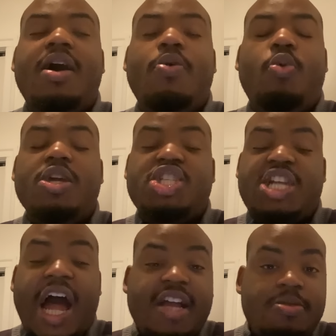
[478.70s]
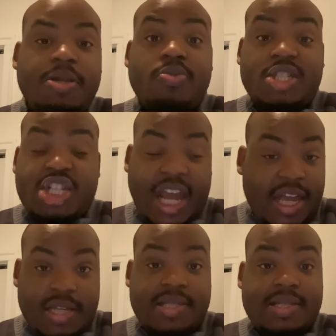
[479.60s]
What shocked me was
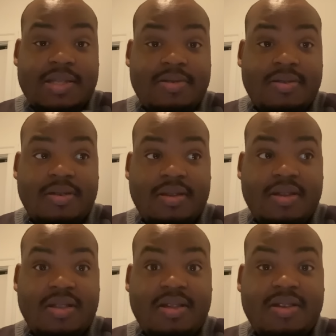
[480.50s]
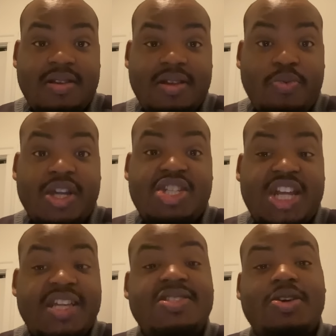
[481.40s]
Chase. When
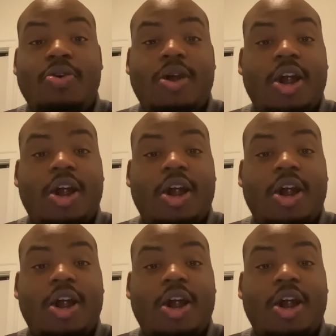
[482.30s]
Chase told